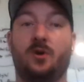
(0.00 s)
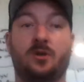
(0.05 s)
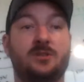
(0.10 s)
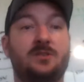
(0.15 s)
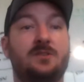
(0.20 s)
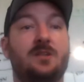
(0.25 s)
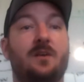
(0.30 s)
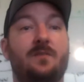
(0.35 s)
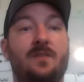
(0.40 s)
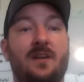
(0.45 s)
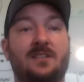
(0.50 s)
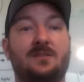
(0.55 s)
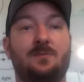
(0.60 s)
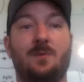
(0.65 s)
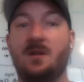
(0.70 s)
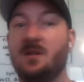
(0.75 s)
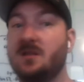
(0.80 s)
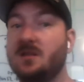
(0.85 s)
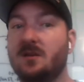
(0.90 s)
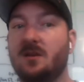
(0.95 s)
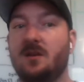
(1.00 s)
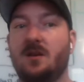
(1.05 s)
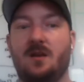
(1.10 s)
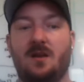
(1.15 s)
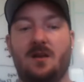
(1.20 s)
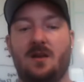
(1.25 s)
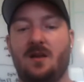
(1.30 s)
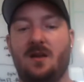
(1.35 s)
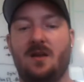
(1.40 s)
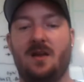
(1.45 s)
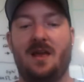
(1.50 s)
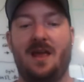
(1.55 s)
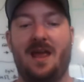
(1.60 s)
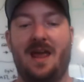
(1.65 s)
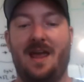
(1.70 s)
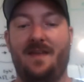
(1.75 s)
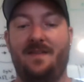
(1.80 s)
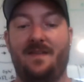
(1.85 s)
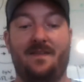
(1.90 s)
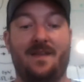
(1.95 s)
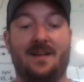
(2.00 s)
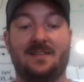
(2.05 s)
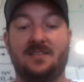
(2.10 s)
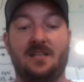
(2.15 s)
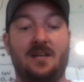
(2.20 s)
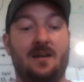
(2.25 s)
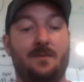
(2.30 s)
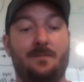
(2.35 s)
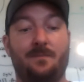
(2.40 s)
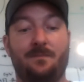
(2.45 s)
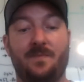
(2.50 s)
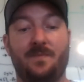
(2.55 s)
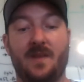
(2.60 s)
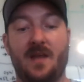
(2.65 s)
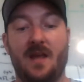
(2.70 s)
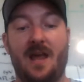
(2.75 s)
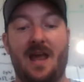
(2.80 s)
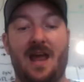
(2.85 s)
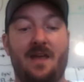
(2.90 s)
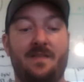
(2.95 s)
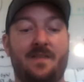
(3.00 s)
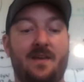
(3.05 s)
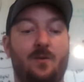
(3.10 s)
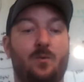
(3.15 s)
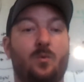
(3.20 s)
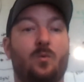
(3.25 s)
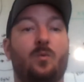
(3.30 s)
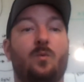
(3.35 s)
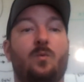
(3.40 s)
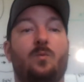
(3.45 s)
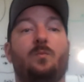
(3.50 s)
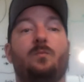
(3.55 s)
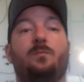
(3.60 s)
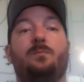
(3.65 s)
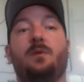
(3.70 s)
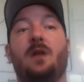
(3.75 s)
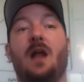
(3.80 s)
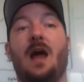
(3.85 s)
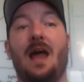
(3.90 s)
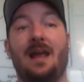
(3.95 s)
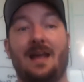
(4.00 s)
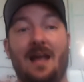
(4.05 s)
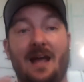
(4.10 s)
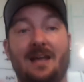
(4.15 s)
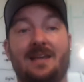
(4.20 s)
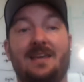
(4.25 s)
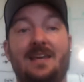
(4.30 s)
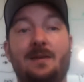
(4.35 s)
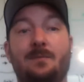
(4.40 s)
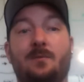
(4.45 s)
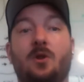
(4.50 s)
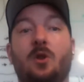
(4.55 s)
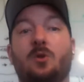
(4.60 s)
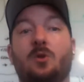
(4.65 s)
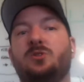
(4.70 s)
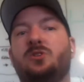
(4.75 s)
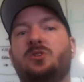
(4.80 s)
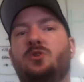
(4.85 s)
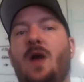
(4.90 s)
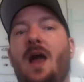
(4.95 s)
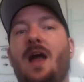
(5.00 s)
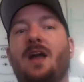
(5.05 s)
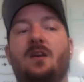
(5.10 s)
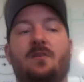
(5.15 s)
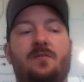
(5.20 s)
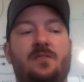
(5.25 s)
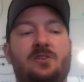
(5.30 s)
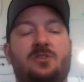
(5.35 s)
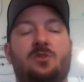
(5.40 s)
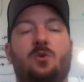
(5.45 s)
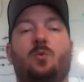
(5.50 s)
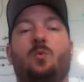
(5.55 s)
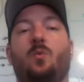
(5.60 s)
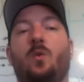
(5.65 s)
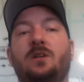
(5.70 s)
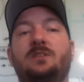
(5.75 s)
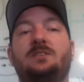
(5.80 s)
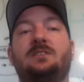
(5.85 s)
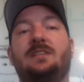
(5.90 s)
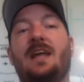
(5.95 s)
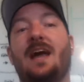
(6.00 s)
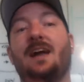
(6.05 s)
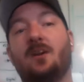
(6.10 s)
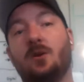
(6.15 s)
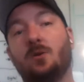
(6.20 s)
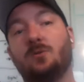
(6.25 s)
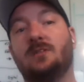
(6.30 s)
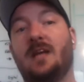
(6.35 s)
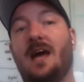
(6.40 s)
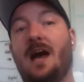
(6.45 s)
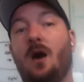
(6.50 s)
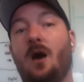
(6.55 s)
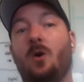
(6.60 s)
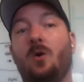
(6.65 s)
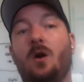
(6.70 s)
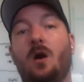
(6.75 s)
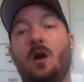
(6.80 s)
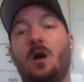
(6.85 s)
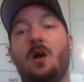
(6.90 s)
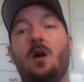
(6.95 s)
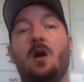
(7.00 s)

1st of next month, and then that's it. And then, but I keep close track of it. So once that goes out,